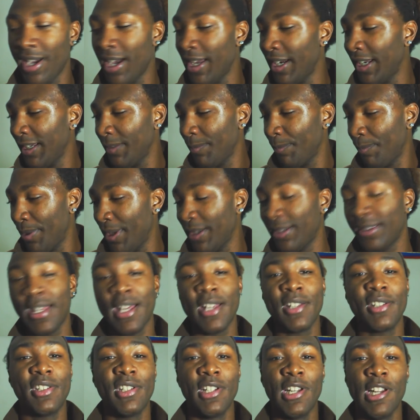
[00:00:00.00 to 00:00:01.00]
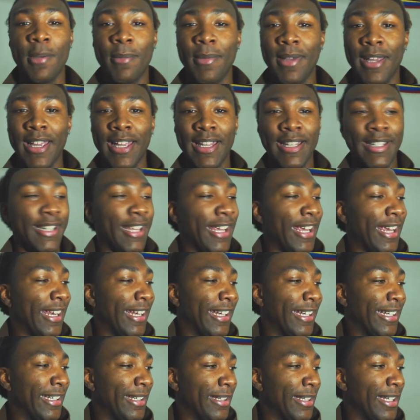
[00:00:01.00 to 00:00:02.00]
You gotta pick that shit up
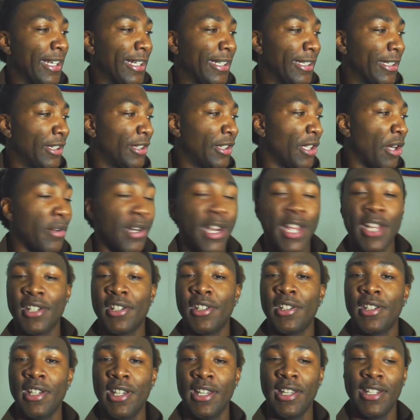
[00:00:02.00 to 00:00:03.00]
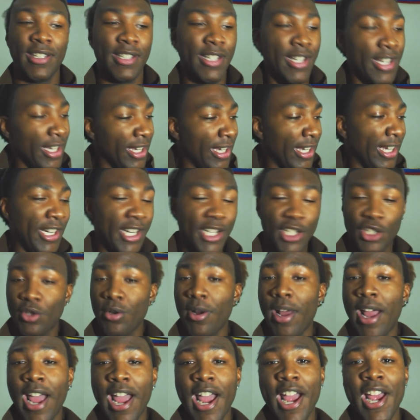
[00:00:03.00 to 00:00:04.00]
and throw that shit in the
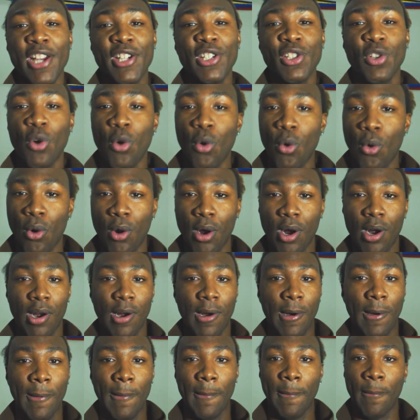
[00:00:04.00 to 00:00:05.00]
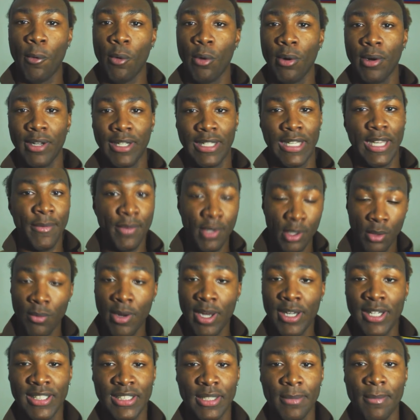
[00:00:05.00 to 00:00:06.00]
trash or give it
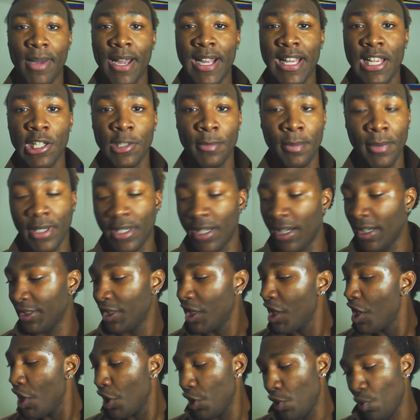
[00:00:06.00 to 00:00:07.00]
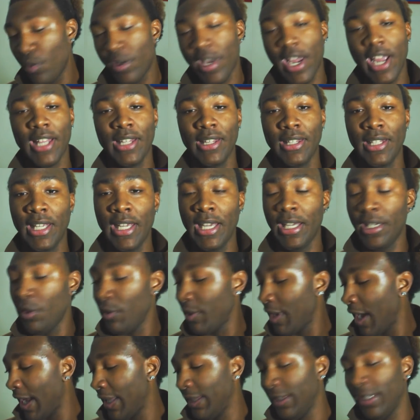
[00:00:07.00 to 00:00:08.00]
away to somebody else, because you can't
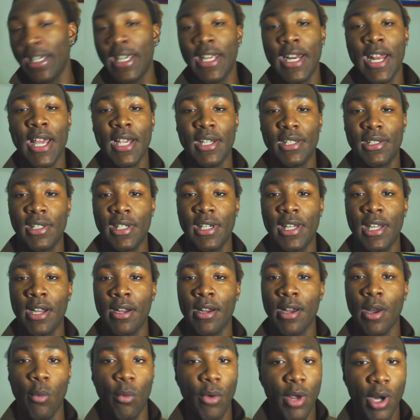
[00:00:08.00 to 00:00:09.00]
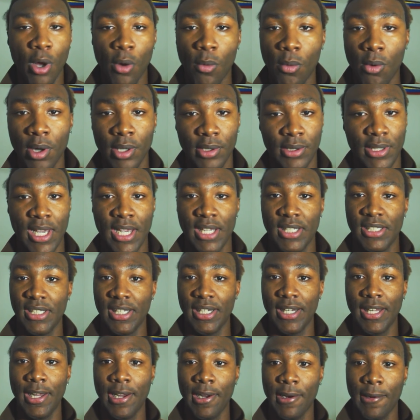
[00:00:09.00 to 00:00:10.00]
leave that shit here, and we don't want that
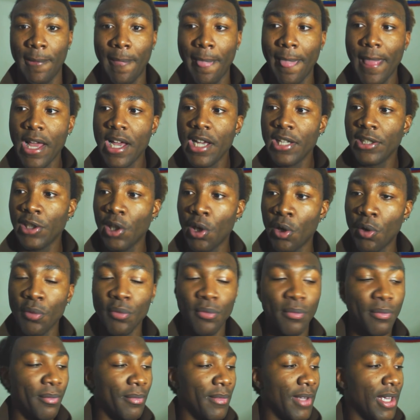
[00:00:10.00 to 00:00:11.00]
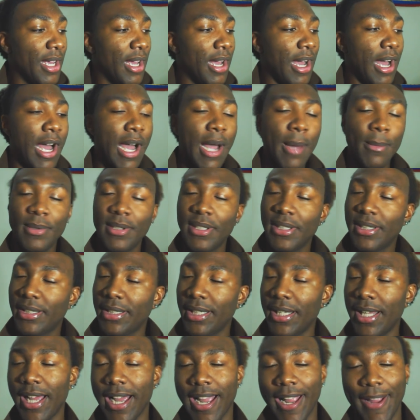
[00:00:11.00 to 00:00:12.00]
shit here. So I'm
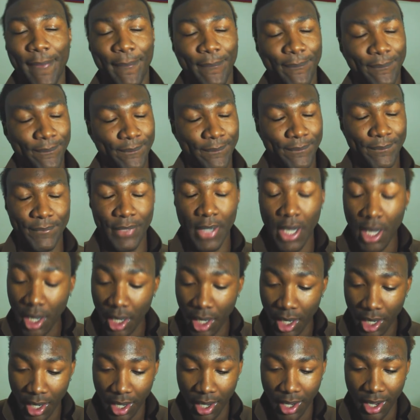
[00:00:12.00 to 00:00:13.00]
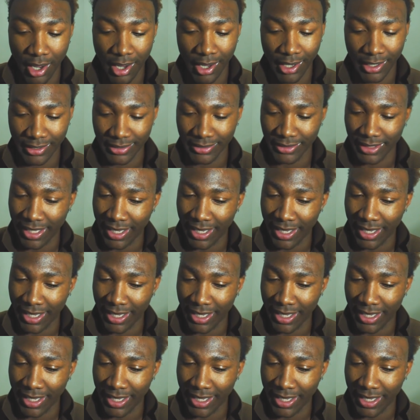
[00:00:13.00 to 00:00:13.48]
just like, bug.